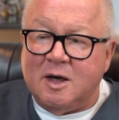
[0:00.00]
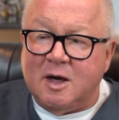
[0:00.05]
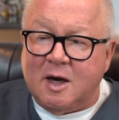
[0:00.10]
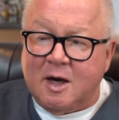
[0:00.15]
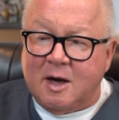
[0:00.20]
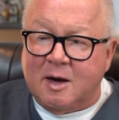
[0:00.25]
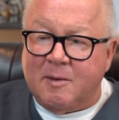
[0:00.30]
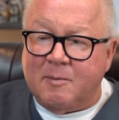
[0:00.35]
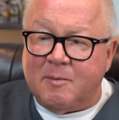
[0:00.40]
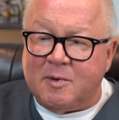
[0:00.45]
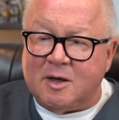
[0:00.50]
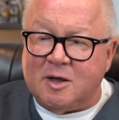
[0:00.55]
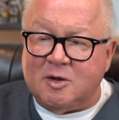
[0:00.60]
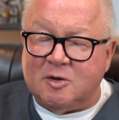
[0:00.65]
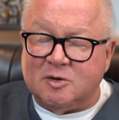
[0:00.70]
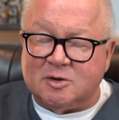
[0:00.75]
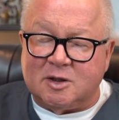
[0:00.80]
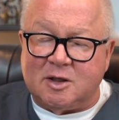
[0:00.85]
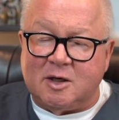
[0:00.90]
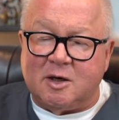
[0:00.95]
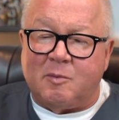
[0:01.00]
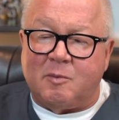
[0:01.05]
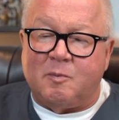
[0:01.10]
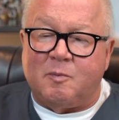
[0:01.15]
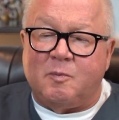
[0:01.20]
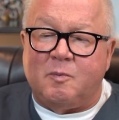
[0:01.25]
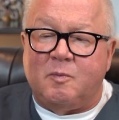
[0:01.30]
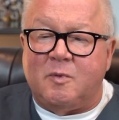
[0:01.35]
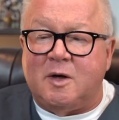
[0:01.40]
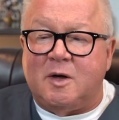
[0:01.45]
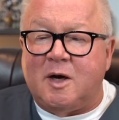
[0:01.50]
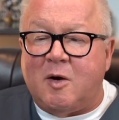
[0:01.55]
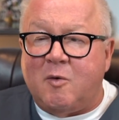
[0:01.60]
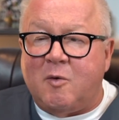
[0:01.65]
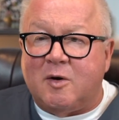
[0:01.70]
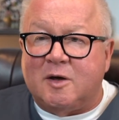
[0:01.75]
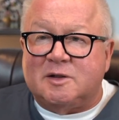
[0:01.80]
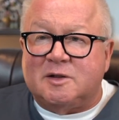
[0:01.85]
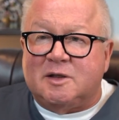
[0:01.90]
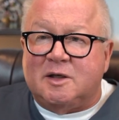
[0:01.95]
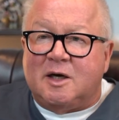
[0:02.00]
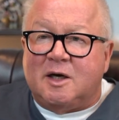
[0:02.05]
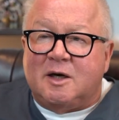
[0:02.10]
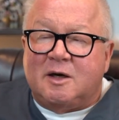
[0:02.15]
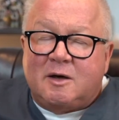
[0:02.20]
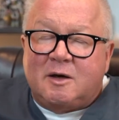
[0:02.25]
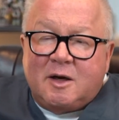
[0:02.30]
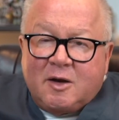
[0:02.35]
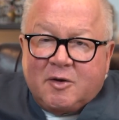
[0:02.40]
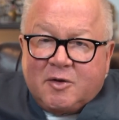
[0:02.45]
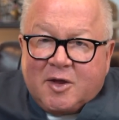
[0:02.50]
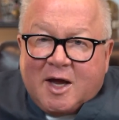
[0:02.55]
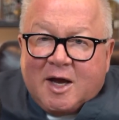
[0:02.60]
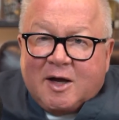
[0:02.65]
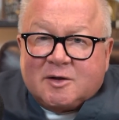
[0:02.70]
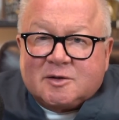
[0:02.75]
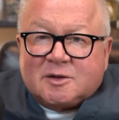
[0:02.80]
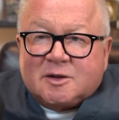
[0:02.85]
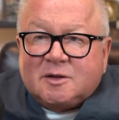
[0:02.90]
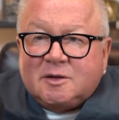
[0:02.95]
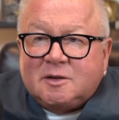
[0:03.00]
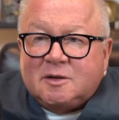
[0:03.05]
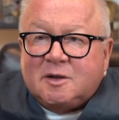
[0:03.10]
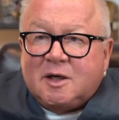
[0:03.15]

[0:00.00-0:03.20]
Uh, but usually it'll, you know, I want to see it at 1,000,